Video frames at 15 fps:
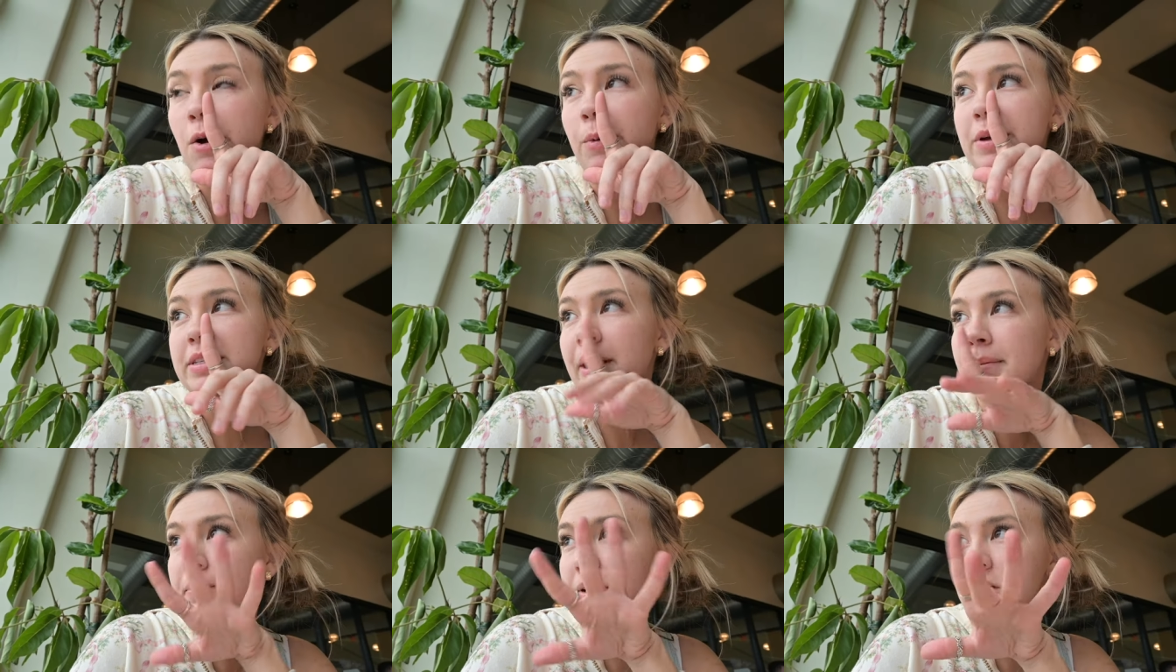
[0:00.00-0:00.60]
We
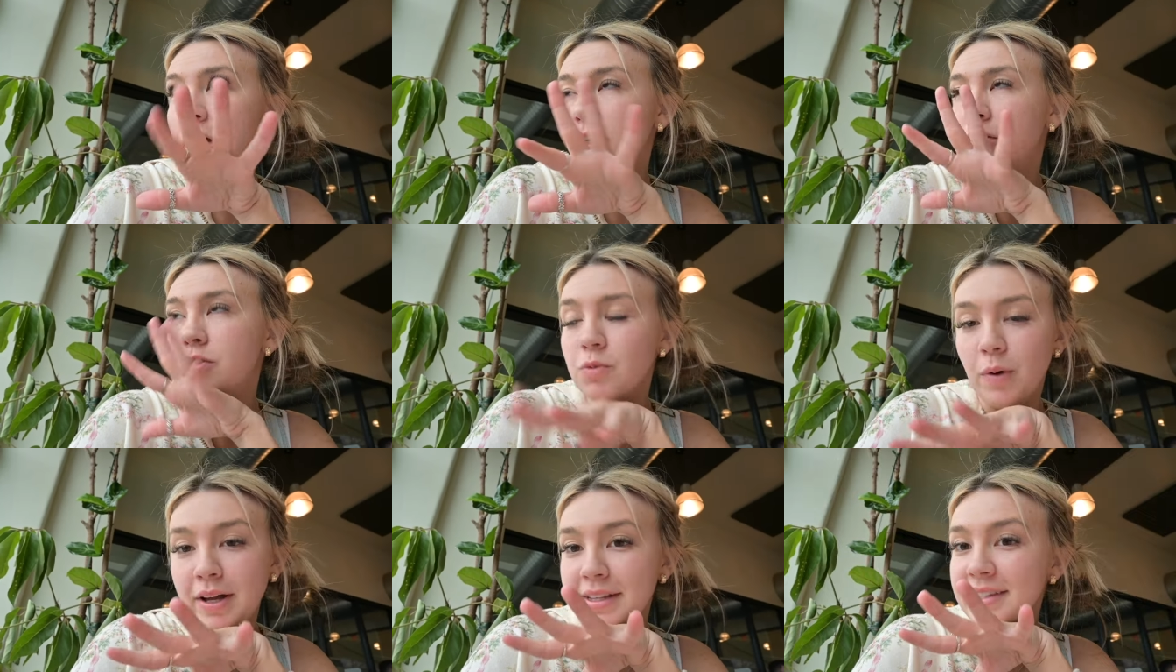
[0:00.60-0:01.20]
stopped at McDonald's
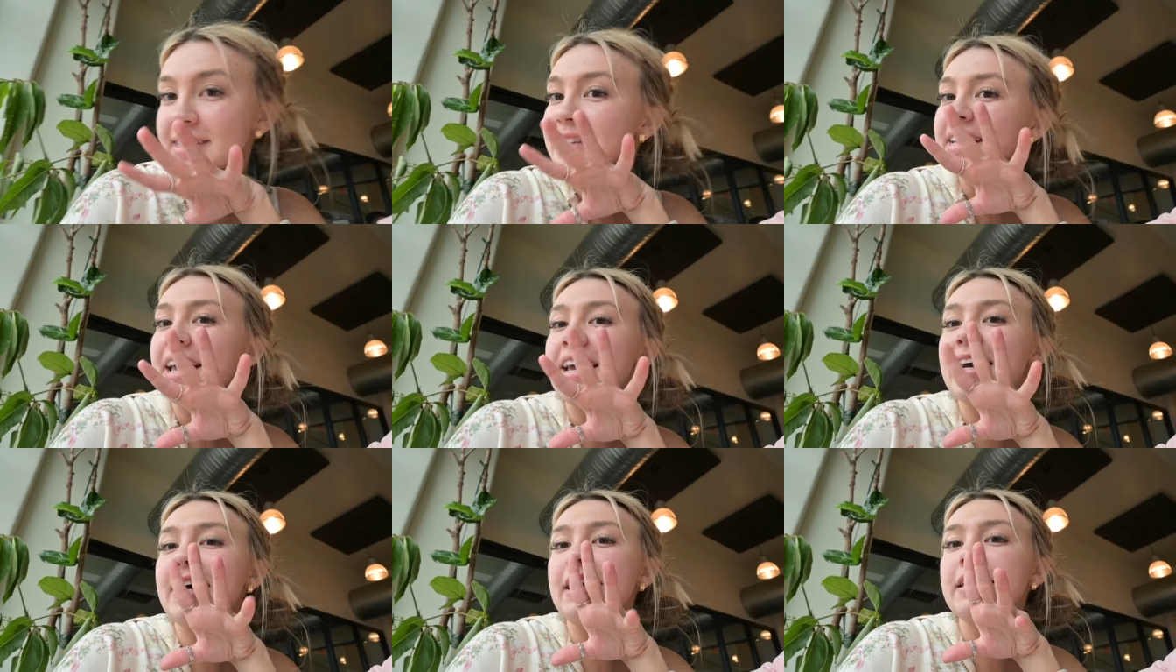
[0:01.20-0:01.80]
once
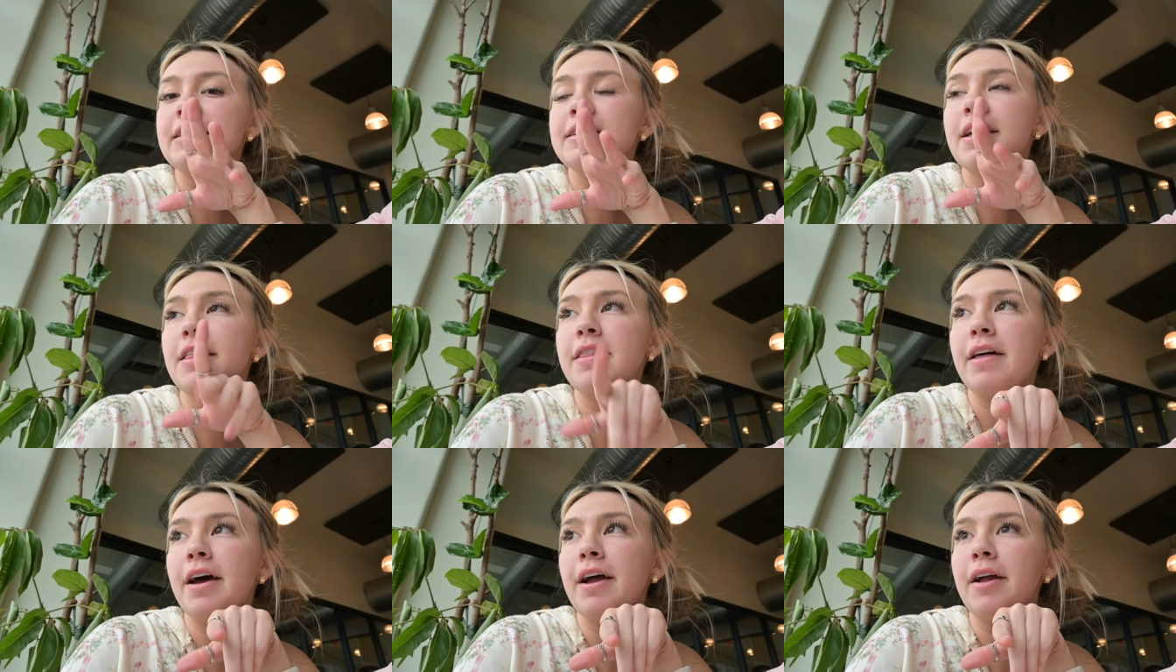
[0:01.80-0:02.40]
and
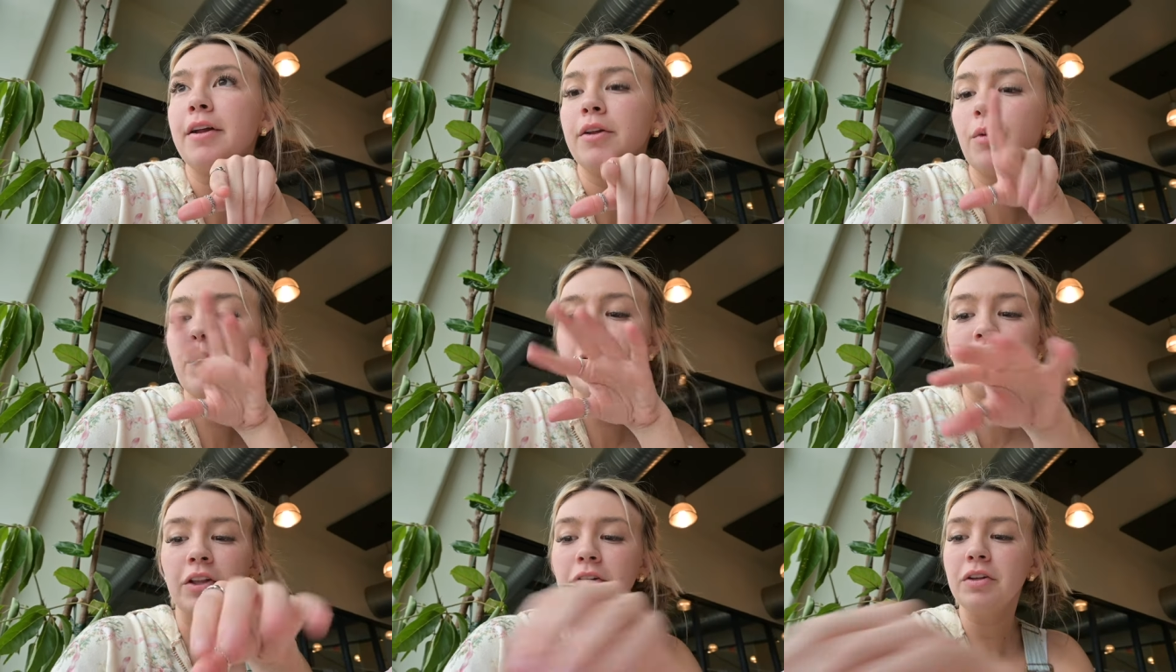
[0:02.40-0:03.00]
then
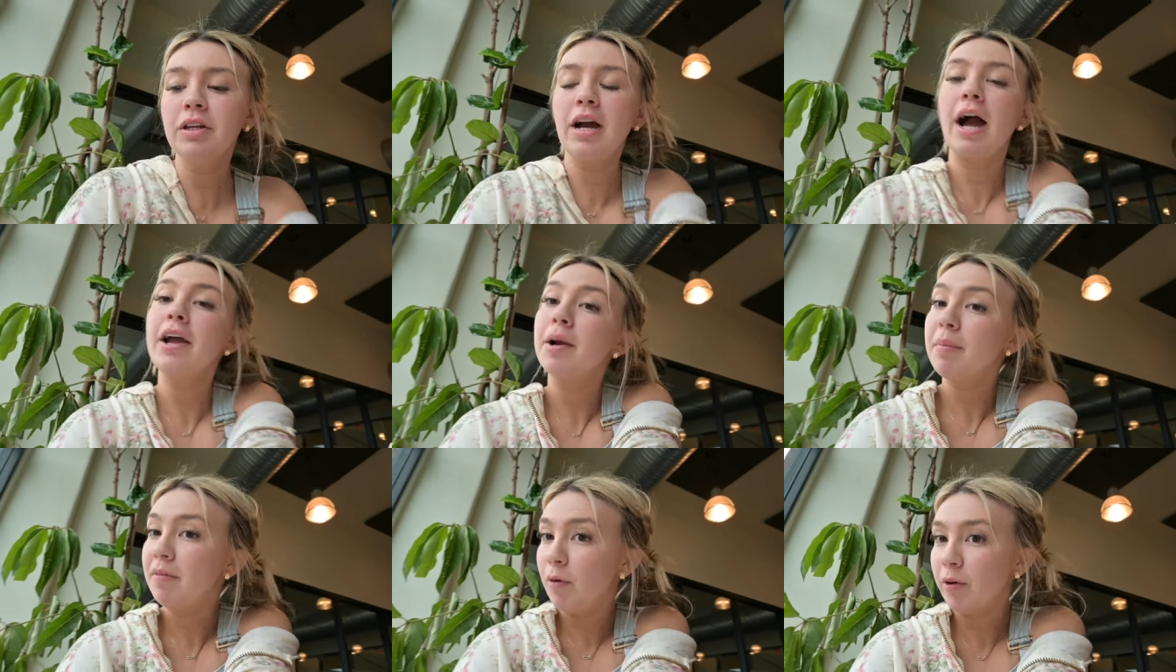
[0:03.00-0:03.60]
we literally got
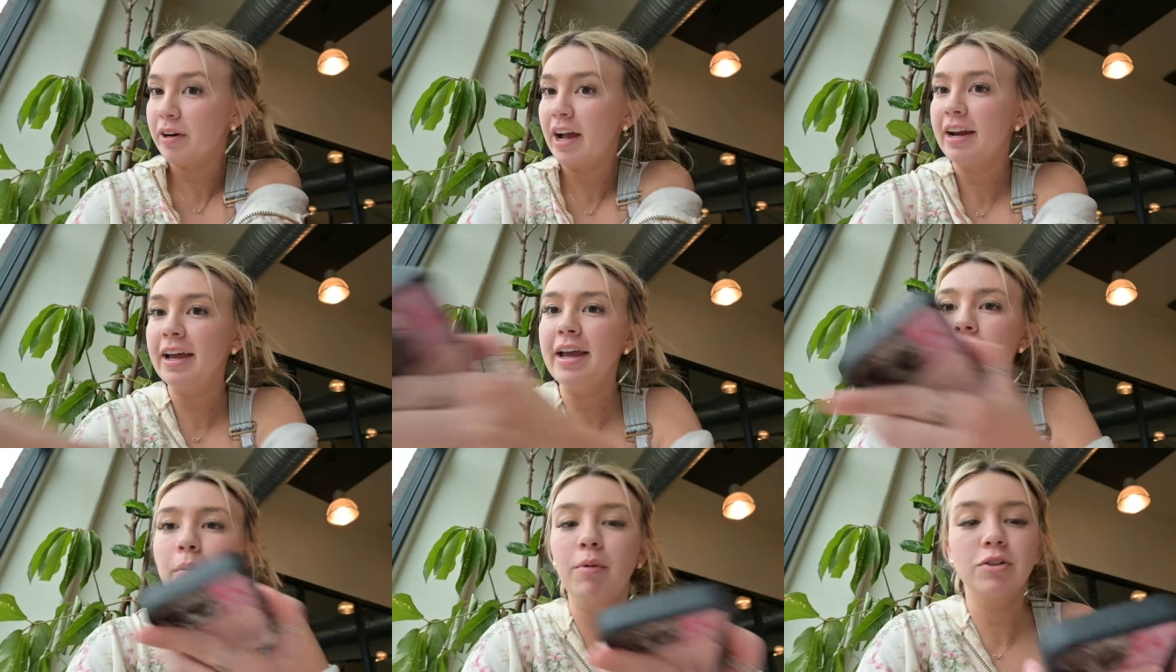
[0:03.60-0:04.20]
here before 9
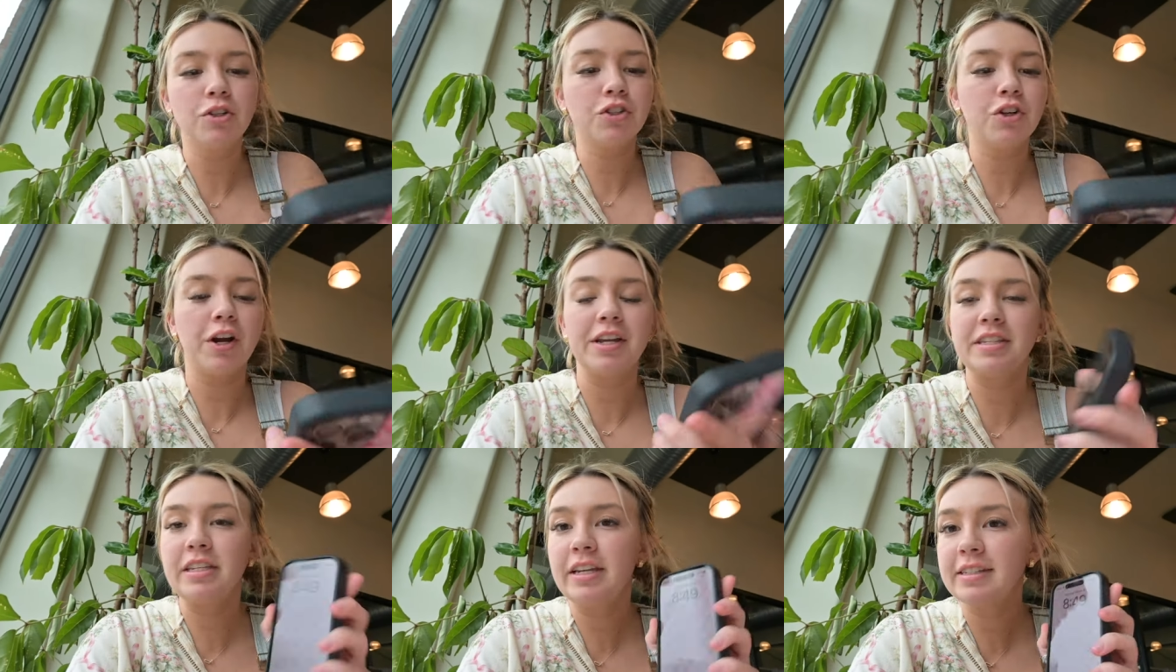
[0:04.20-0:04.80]
a.m., which is
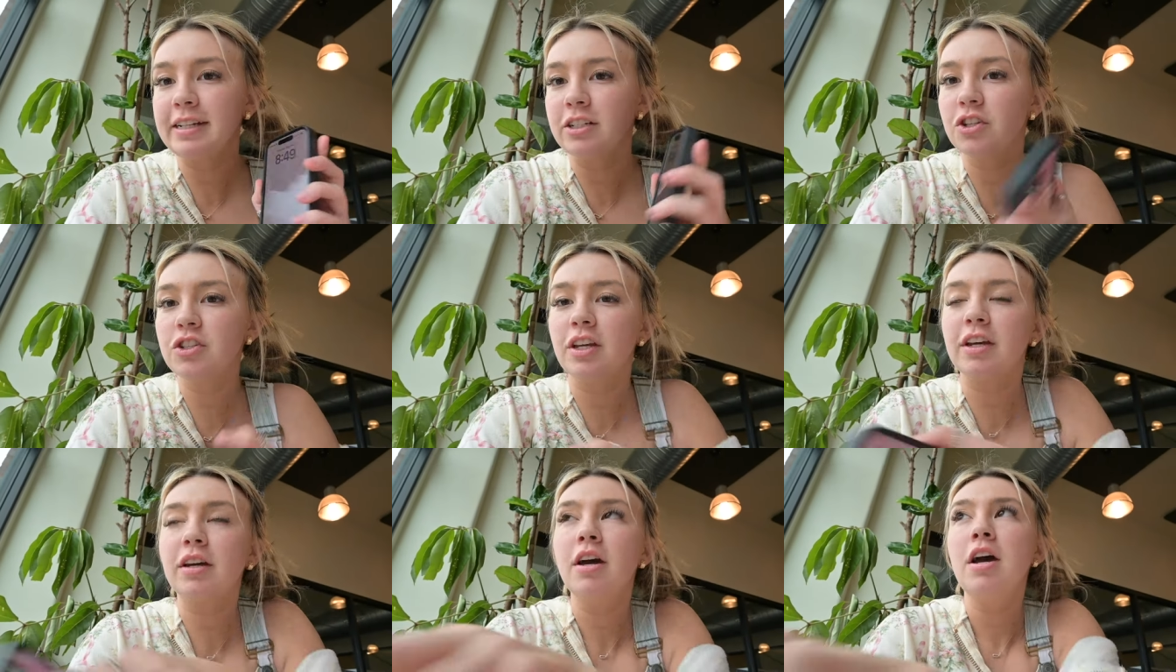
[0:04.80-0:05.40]
crazy because I just
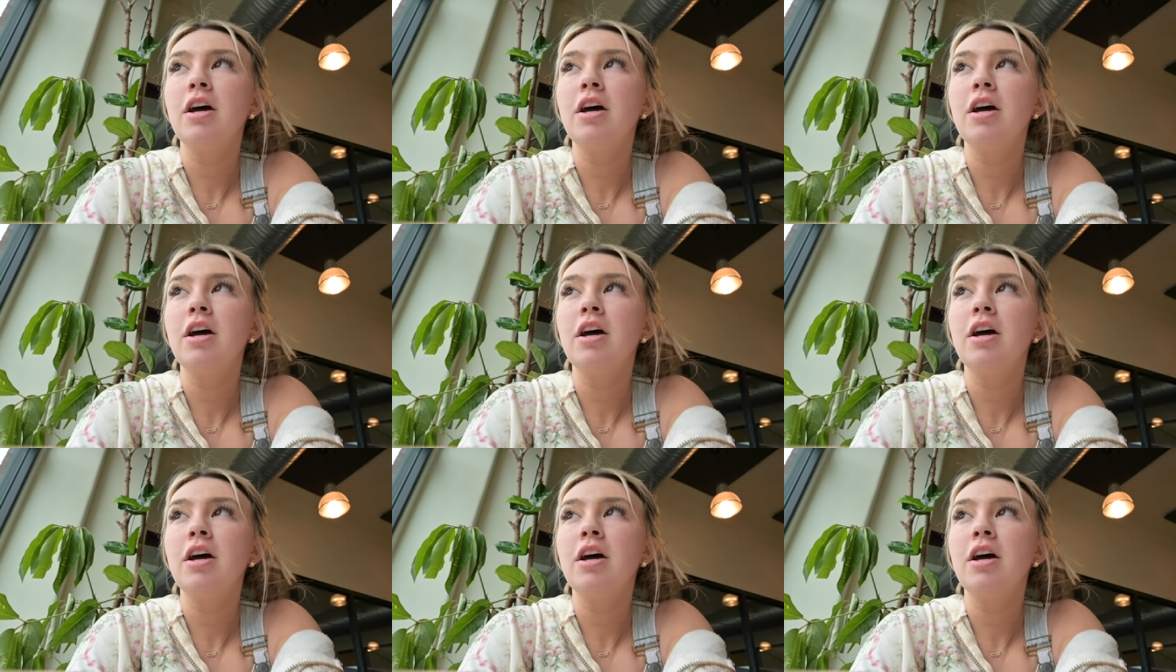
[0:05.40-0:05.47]
like